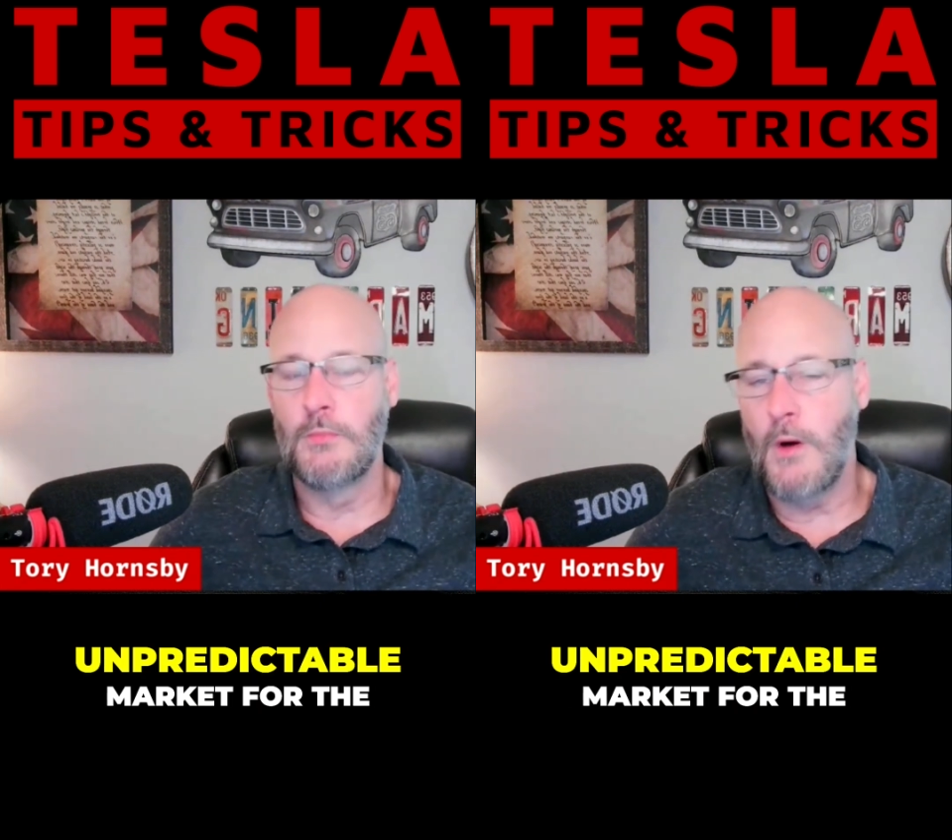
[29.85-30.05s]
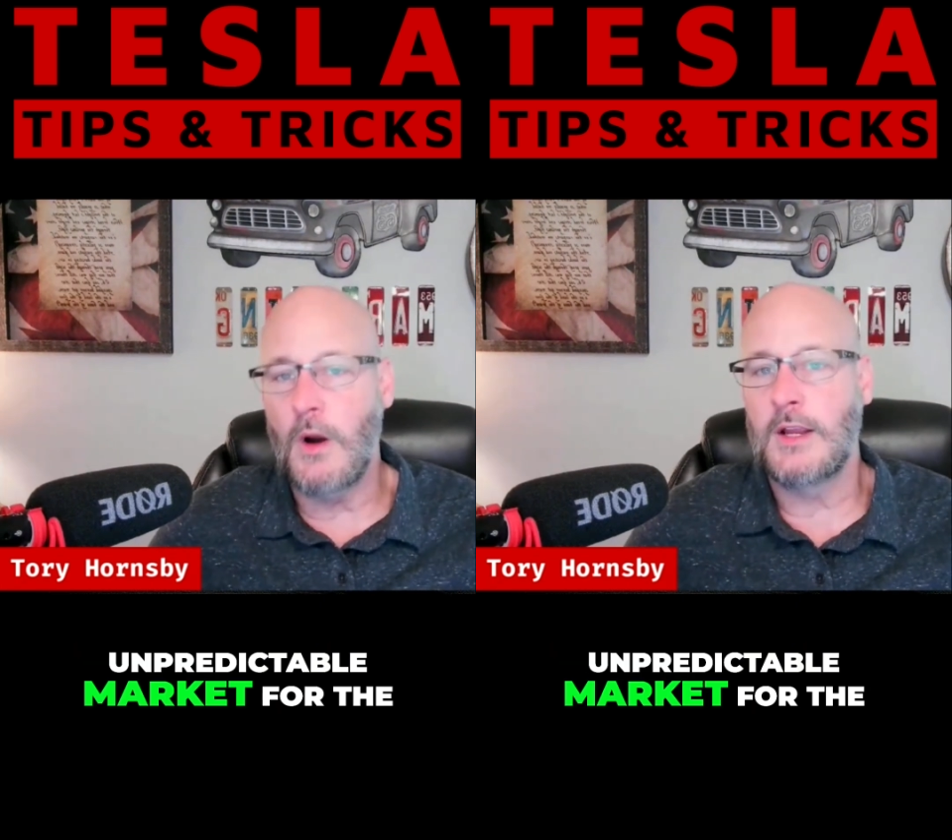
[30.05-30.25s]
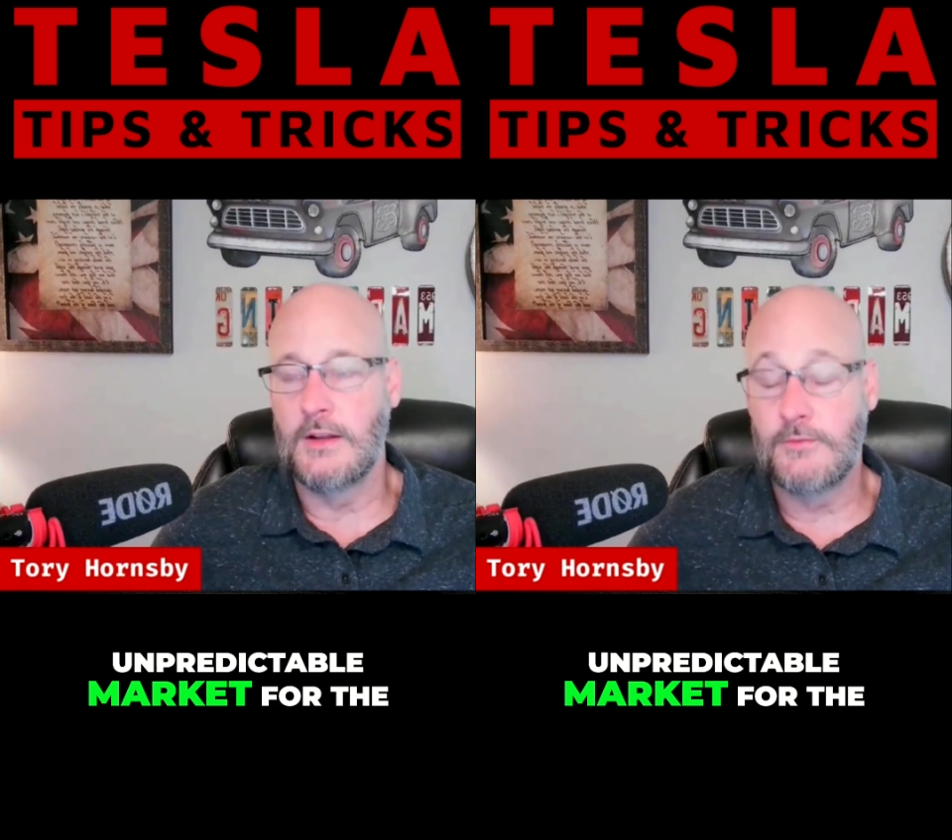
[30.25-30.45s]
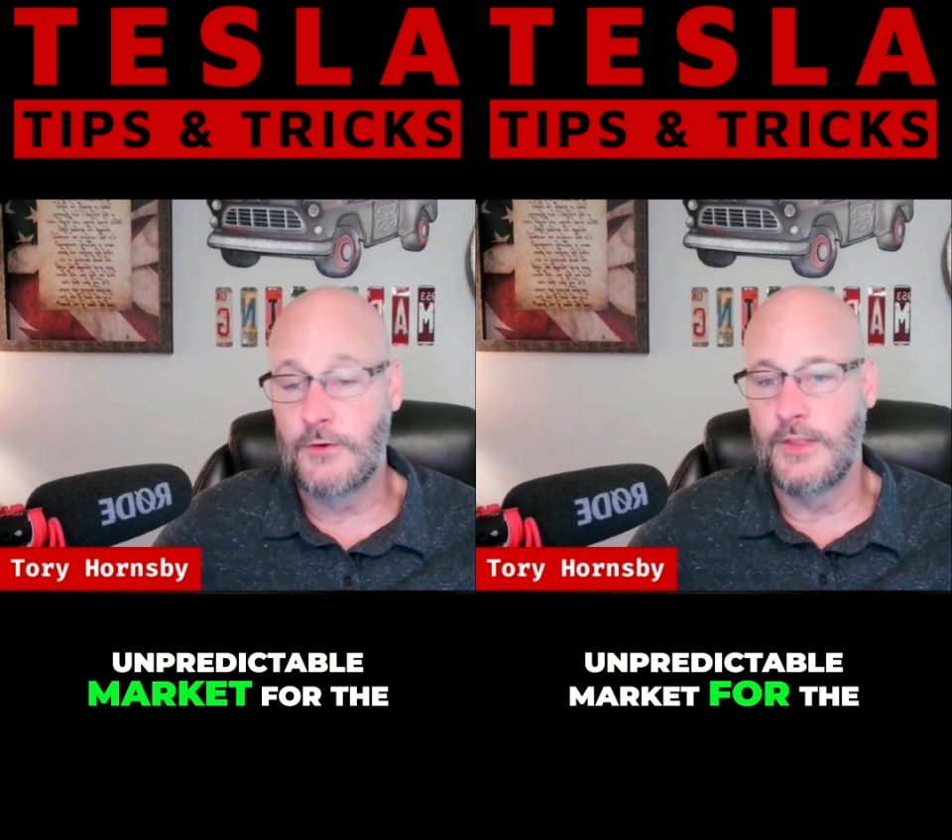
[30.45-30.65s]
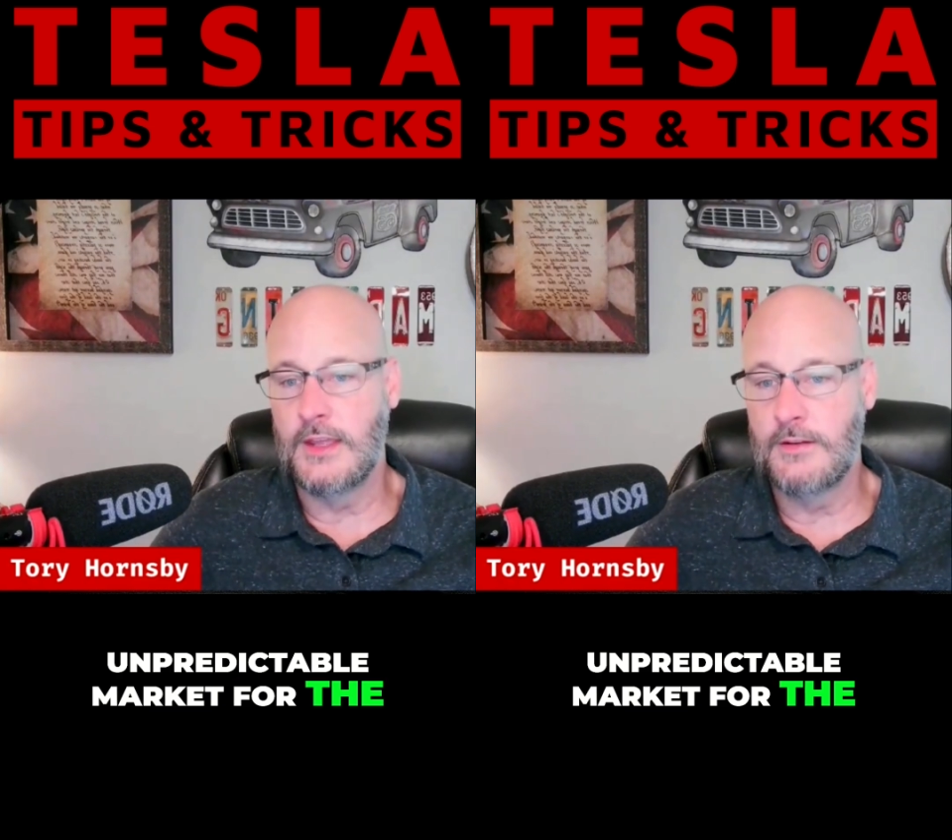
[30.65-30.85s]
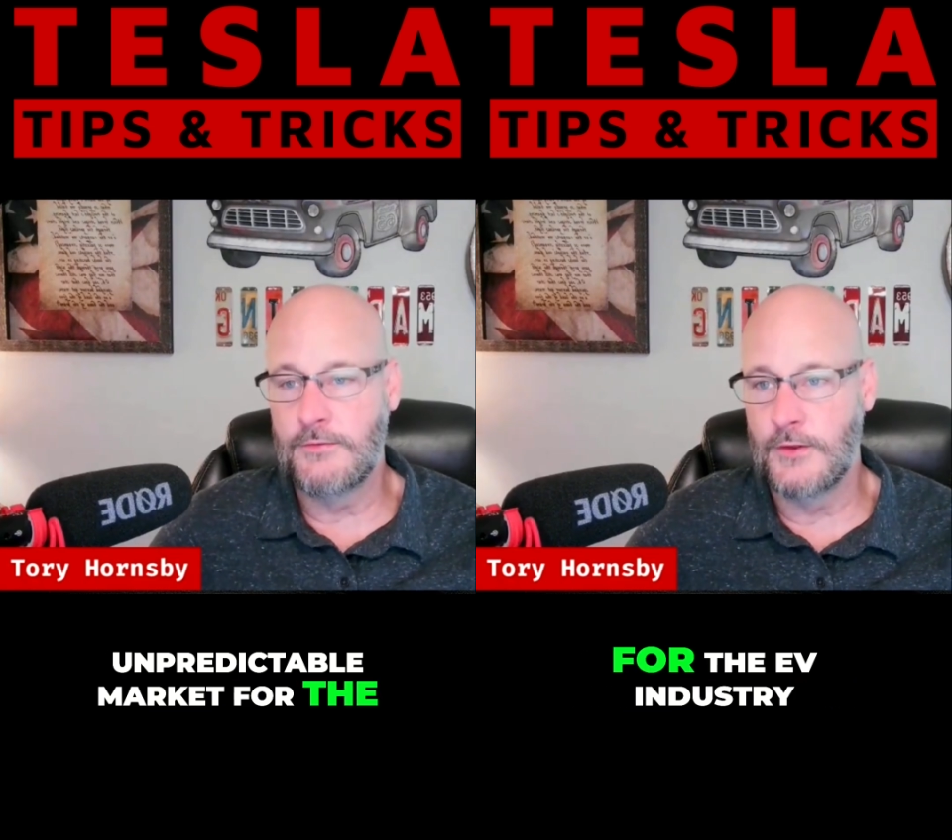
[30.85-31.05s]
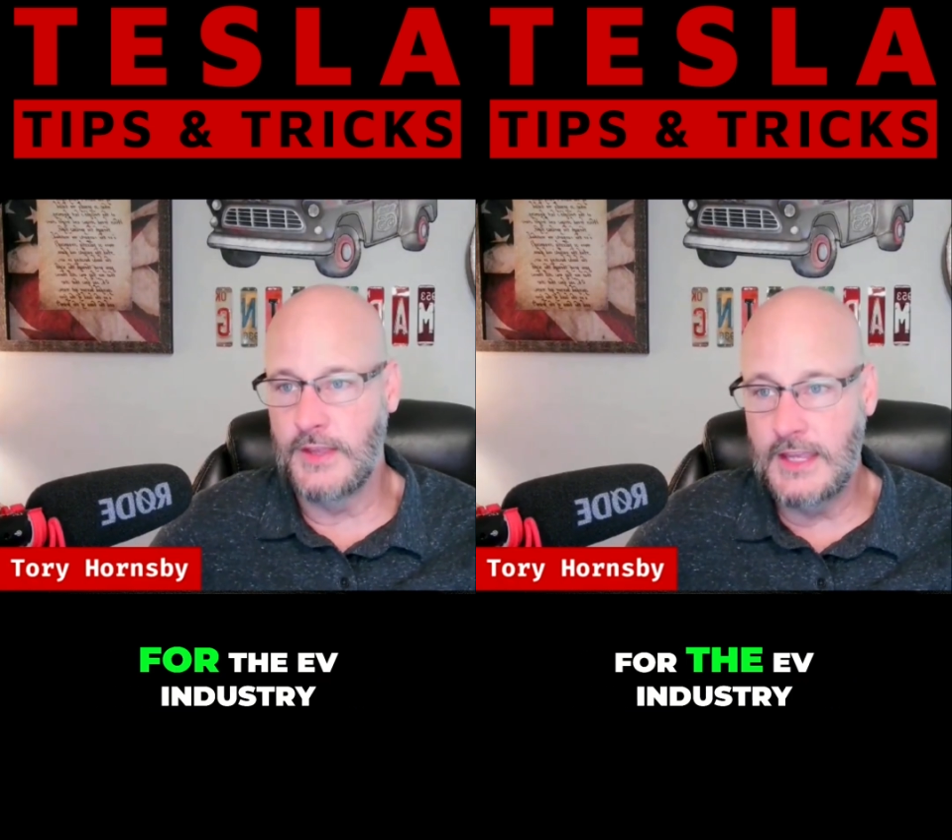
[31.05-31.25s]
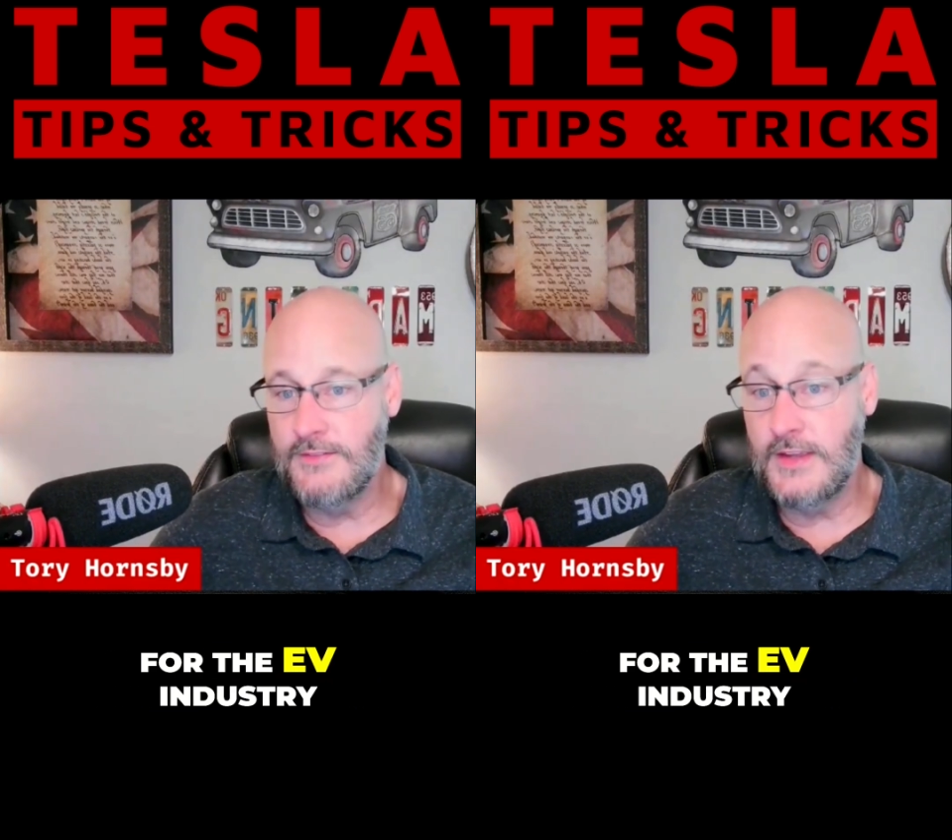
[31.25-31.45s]
market for the for
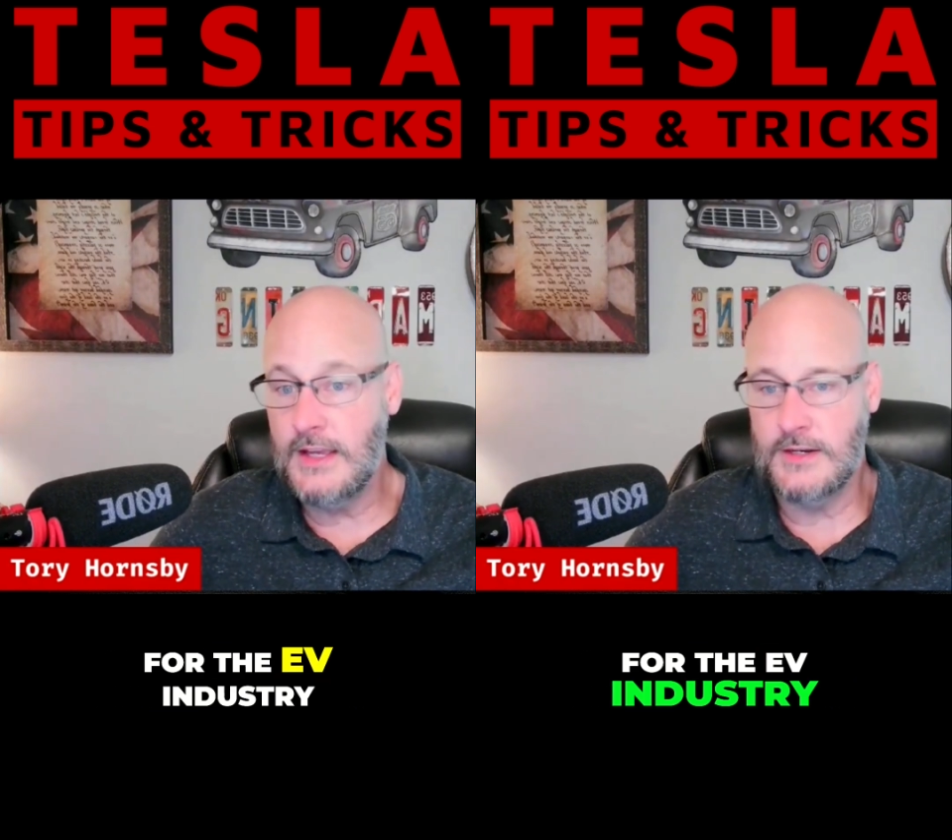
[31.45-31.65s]
the EV